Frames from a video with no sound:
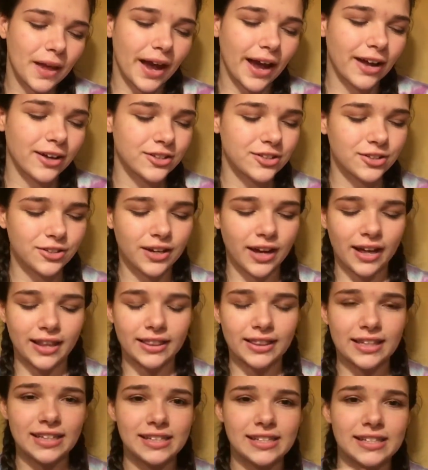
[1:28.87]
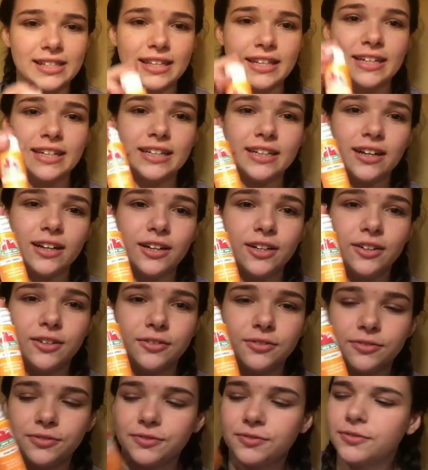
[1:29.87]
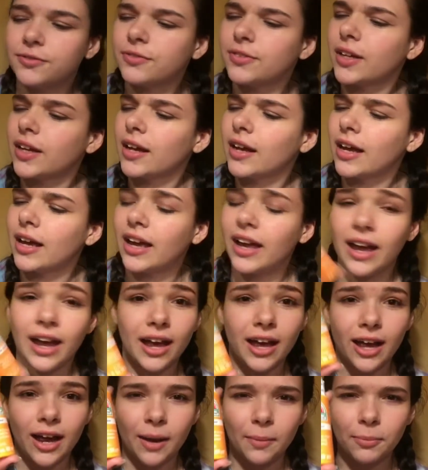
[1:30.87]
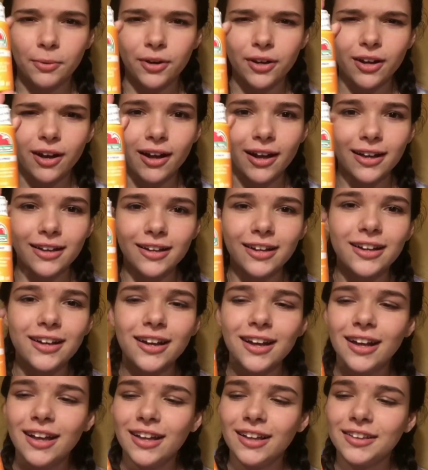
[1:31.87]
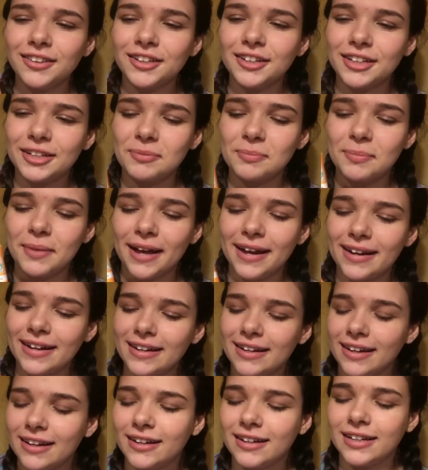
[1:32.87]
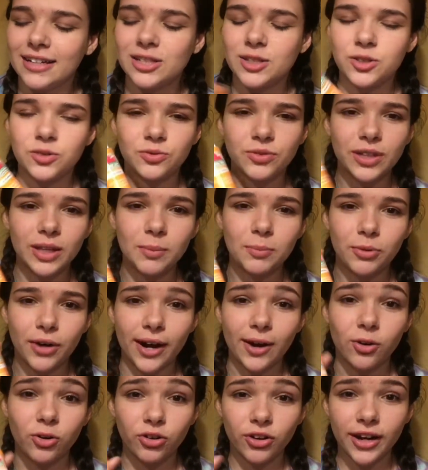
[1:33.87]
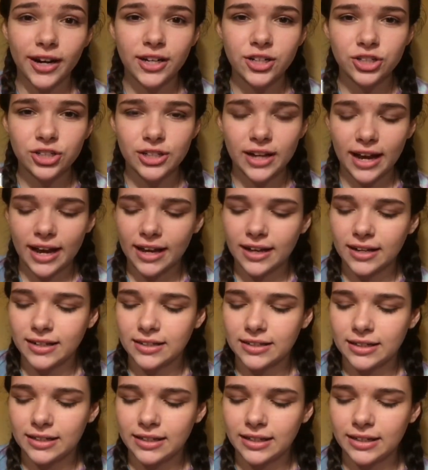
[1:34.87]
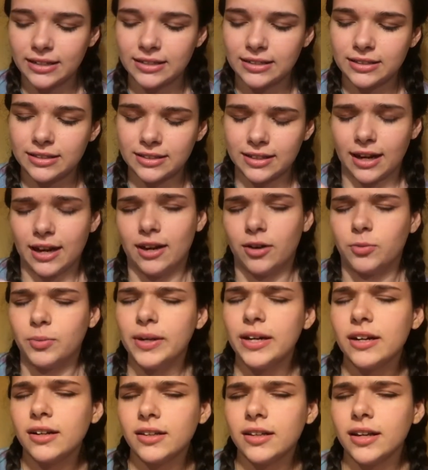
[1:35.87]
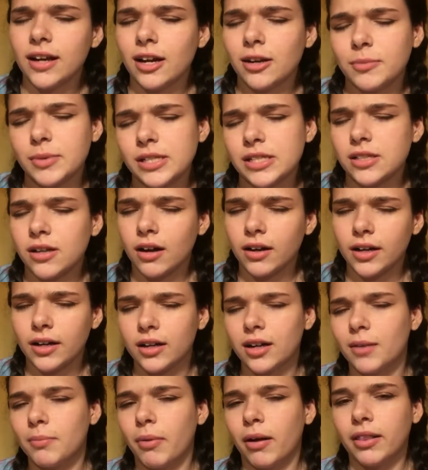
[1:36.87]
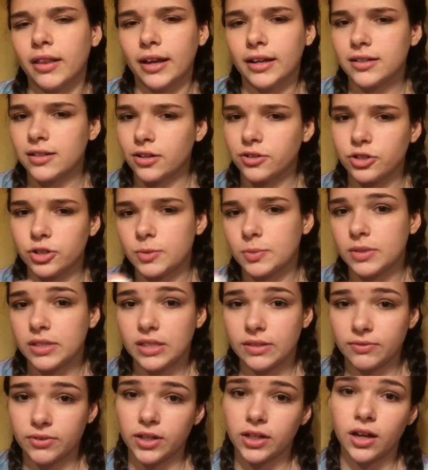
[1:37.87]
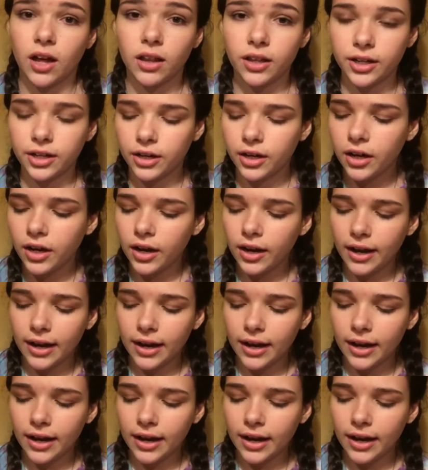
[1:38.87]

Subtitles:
I also got this thing of apricot looking paint. It's really bright orange, and it's kind of weird that I'd be stocking up on like such a specific color,